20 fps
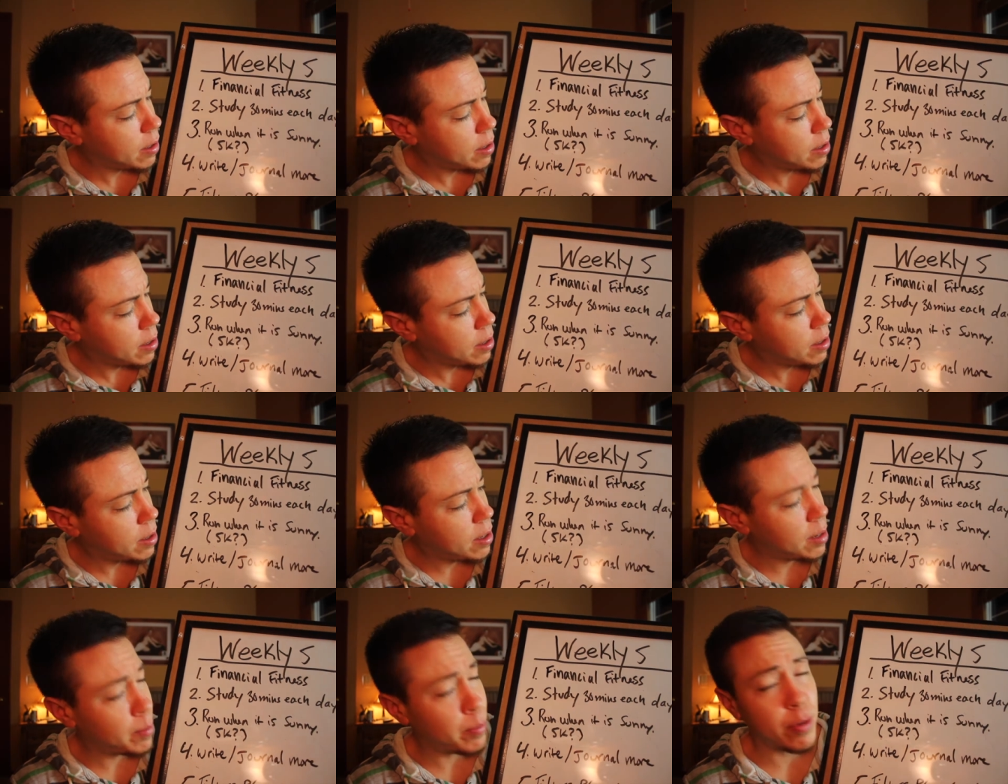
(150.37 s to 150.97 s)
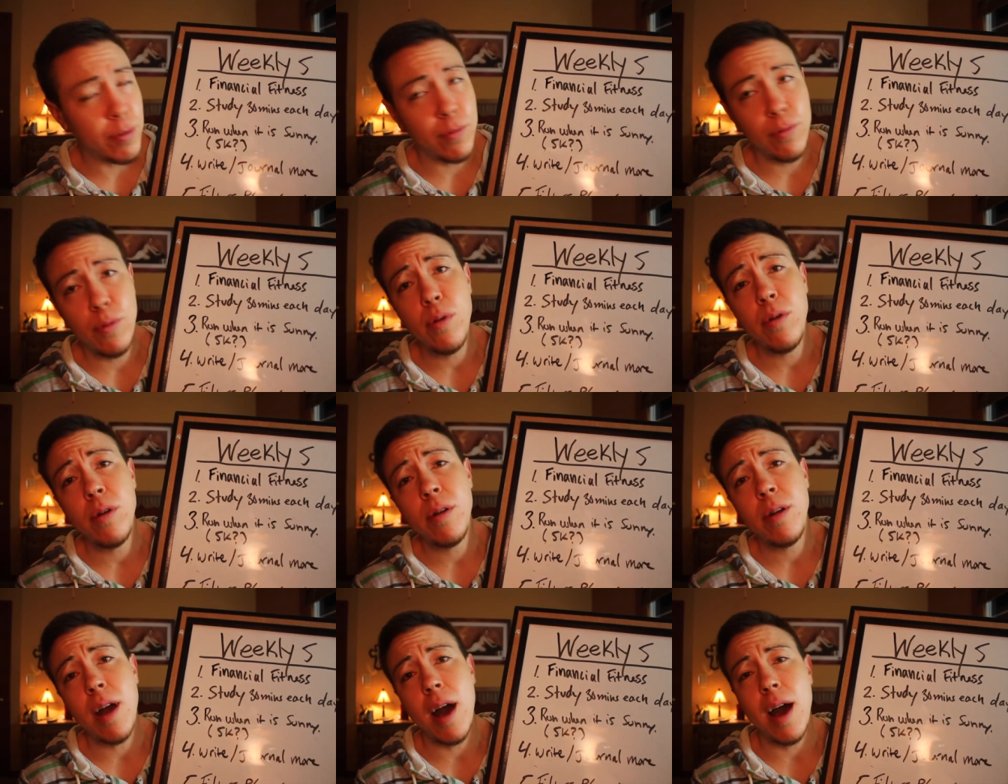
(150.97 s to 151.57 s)
Number
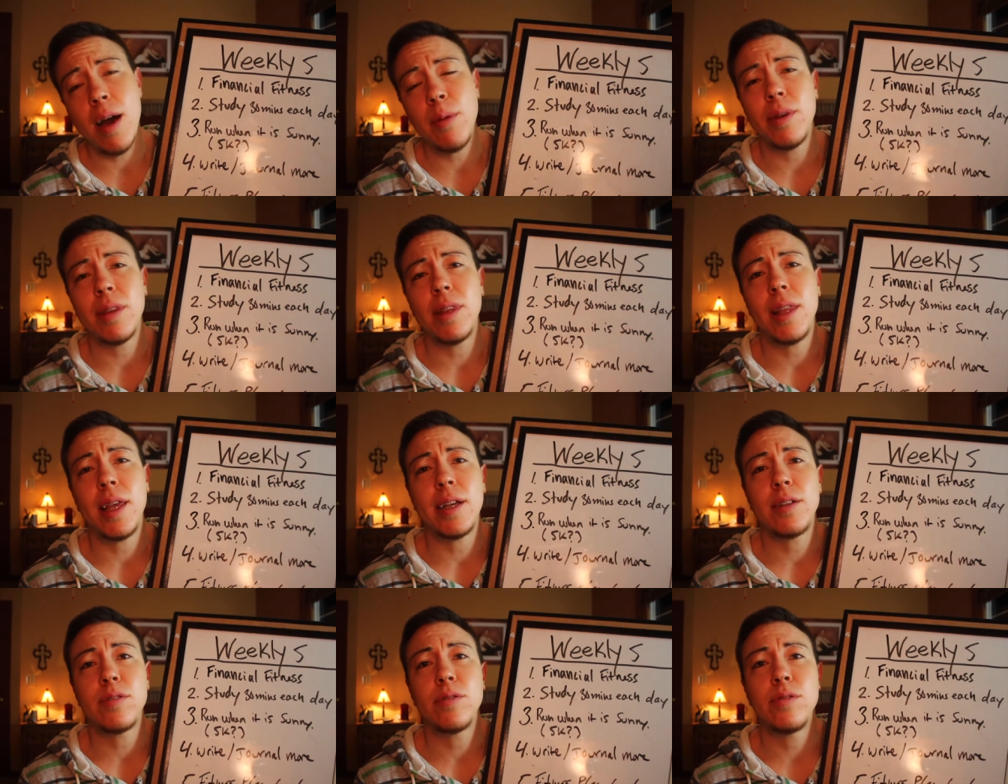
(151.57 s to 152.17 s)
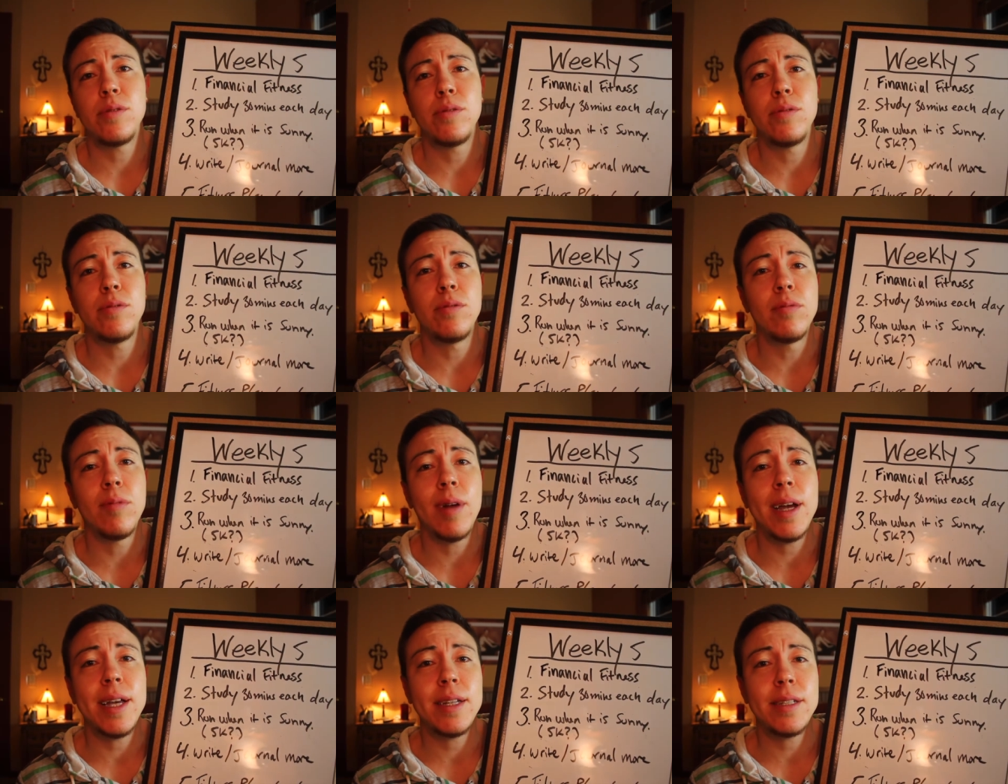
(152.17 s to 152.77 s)
4, I would like
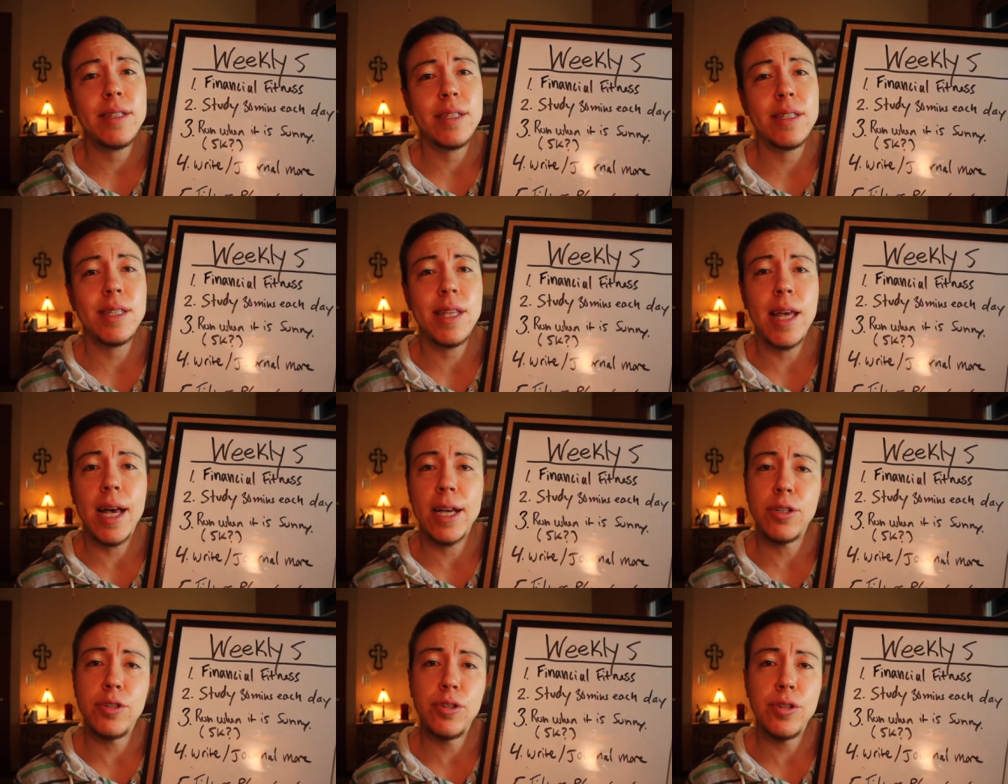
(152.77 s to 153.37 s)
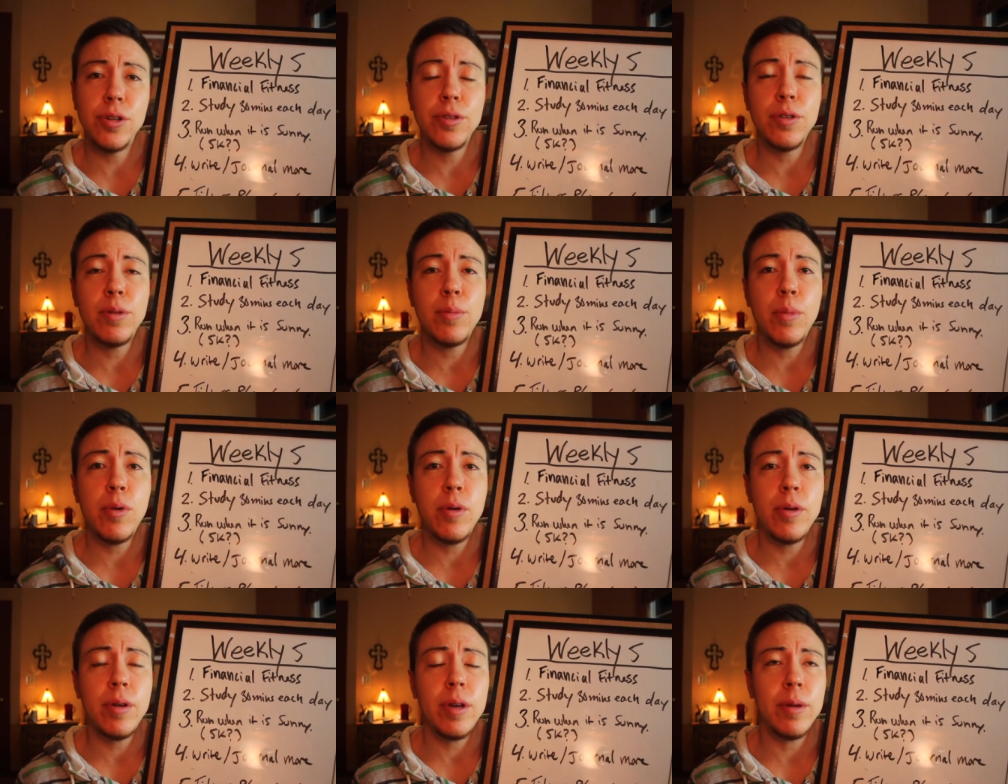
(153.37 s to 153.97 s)
to write / journal
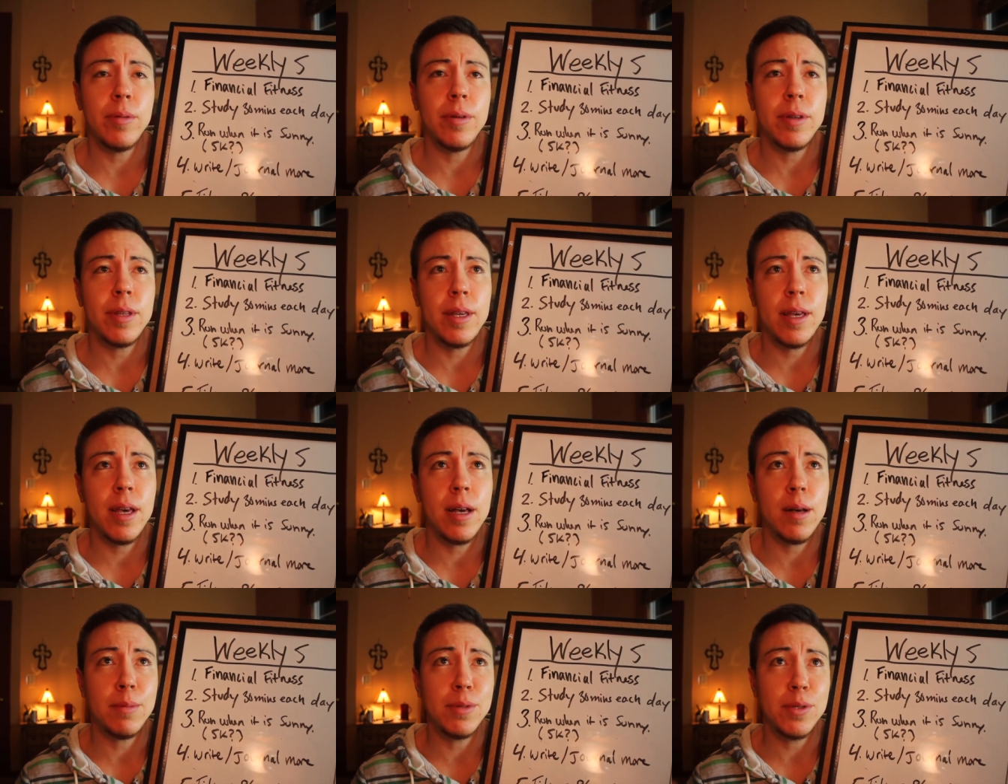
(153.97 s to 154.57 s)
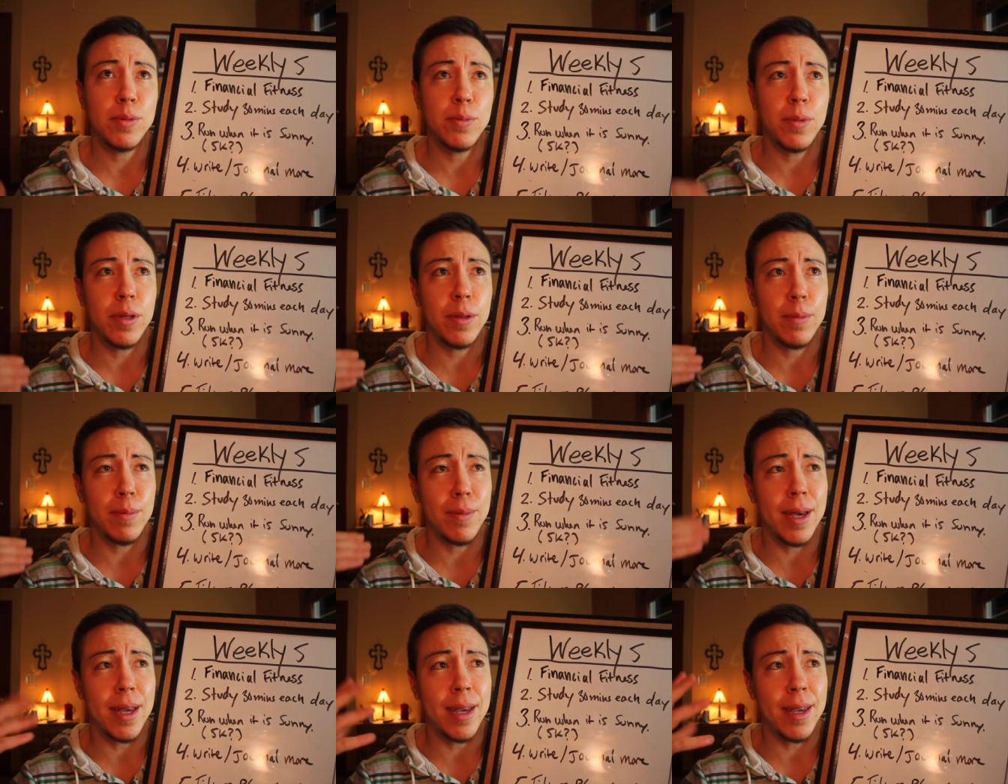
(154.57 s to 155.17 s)
more. It really helps
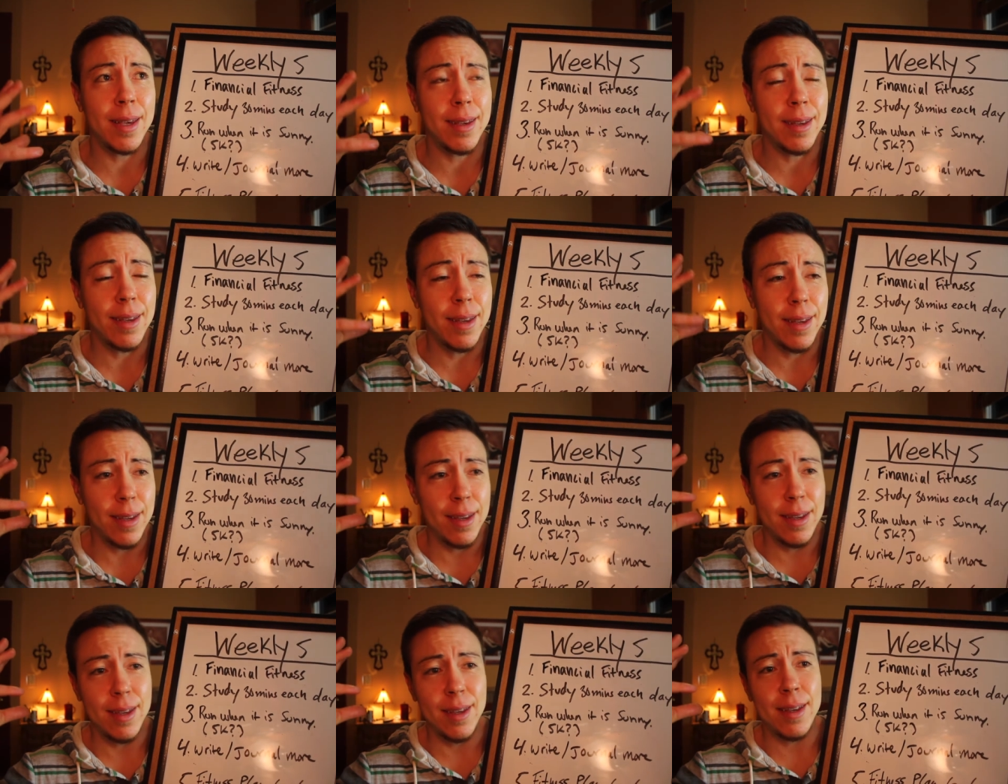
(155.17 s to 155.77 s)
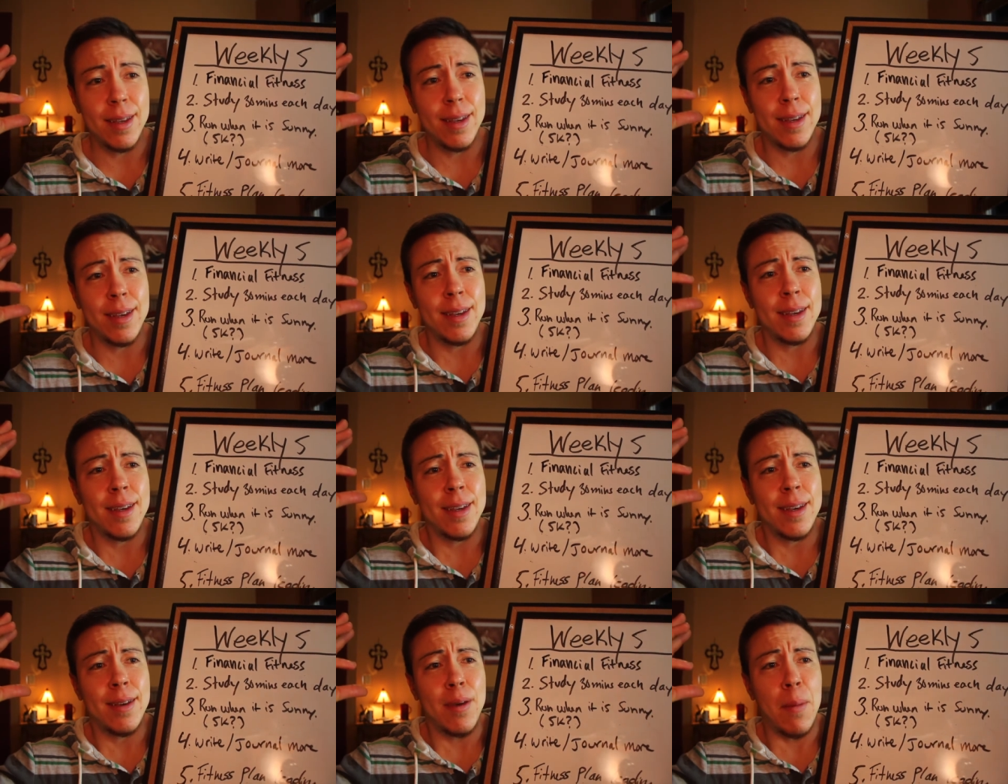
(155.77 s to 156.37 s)
with my
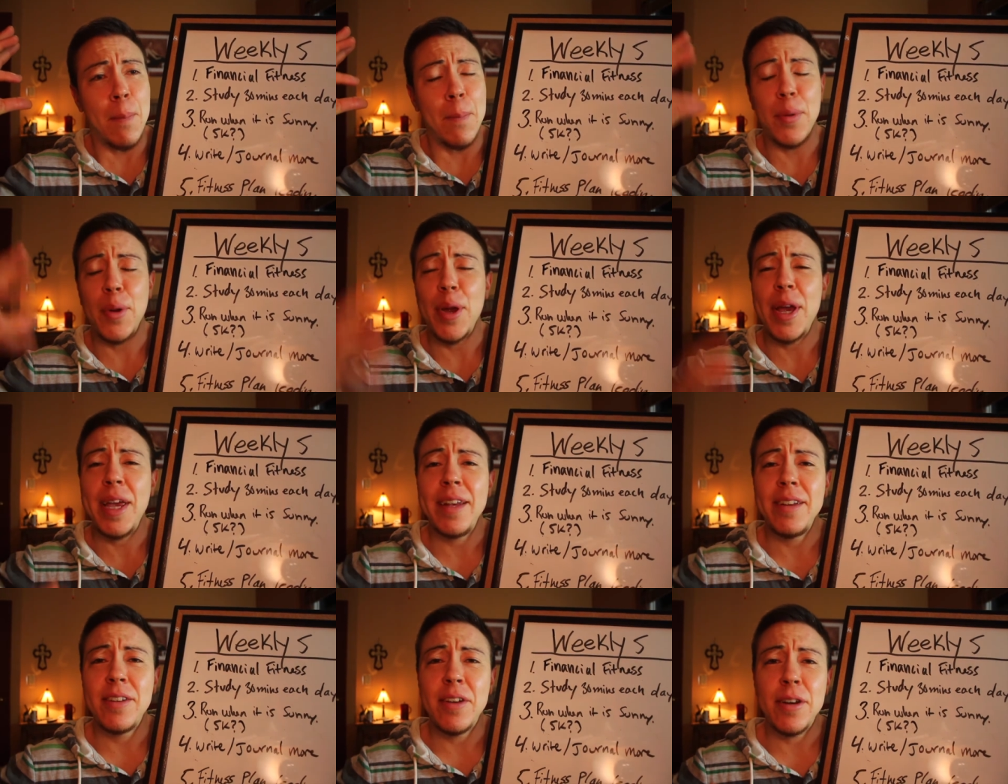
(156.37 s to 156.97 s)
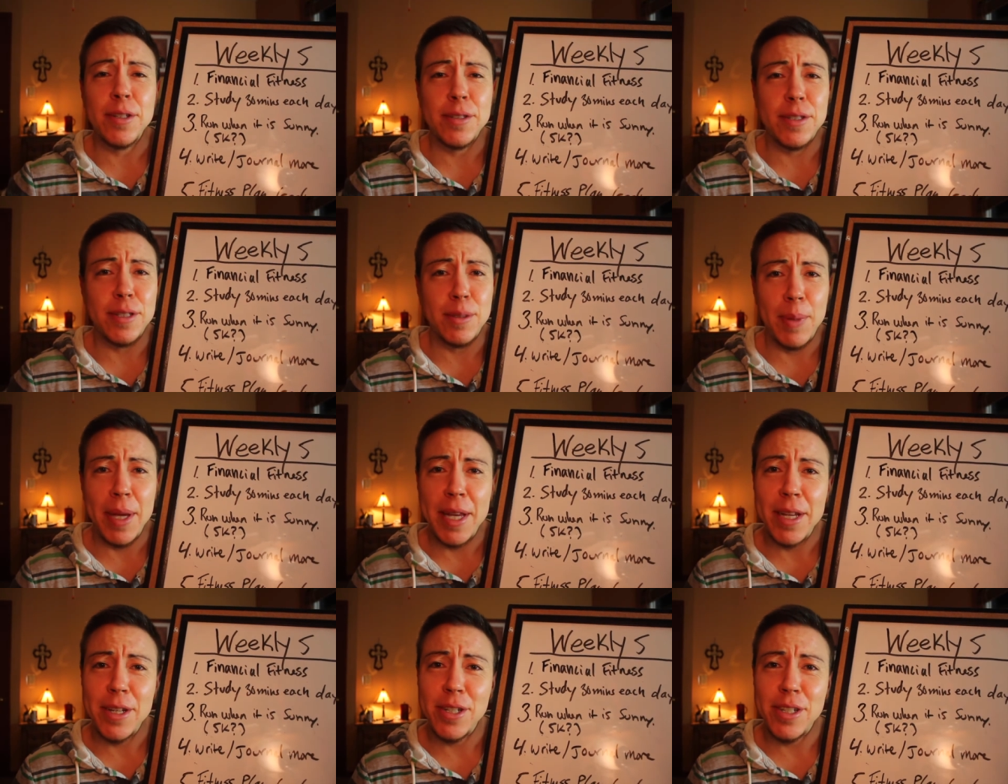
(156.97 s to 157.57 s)
brain
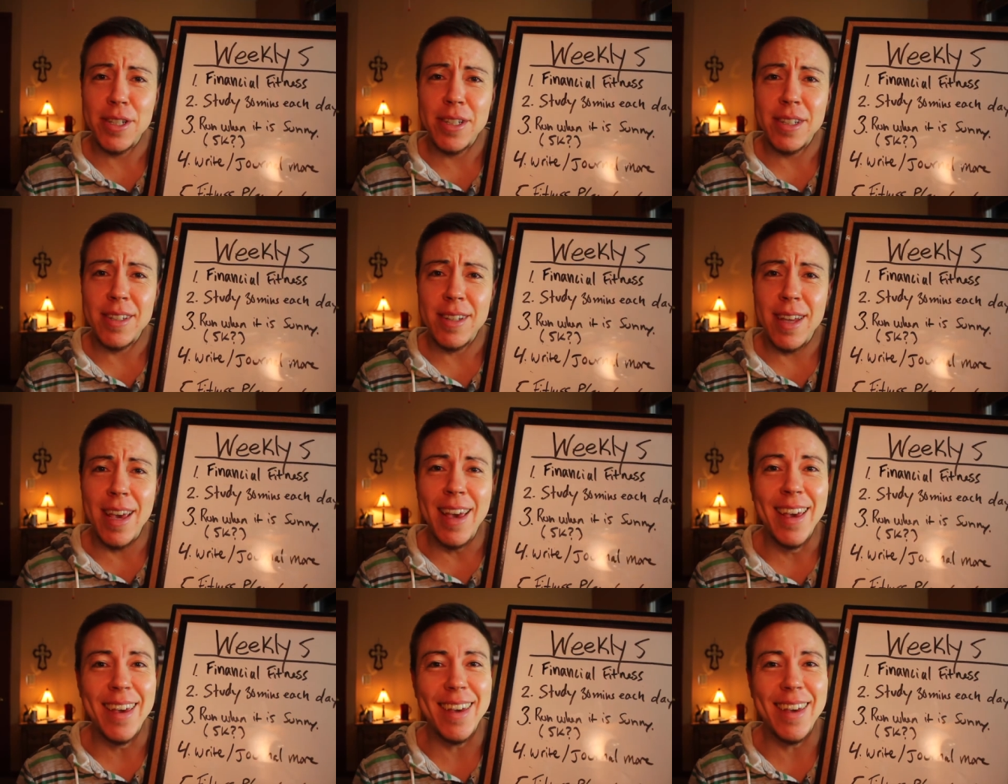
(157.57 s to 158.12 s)
constipation.